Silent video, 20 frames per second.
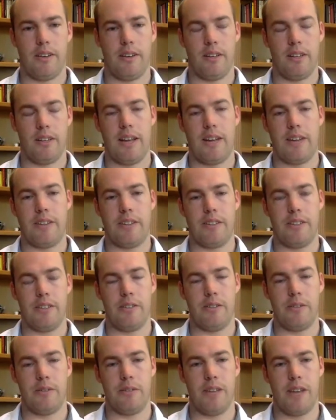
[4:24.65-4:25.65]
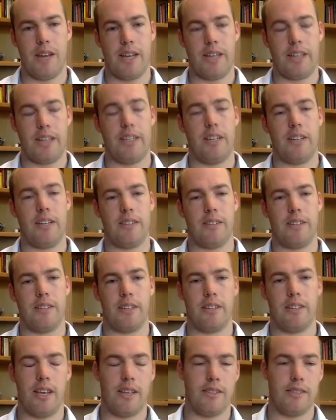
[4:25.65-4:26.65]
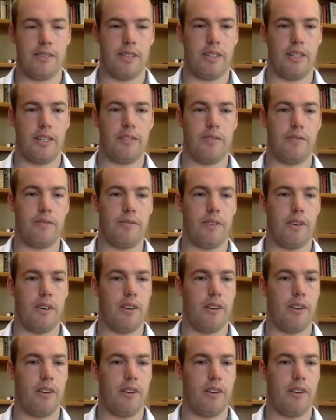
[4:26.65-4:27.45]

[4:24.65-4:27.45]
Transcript: allow you to do diagnostic testing if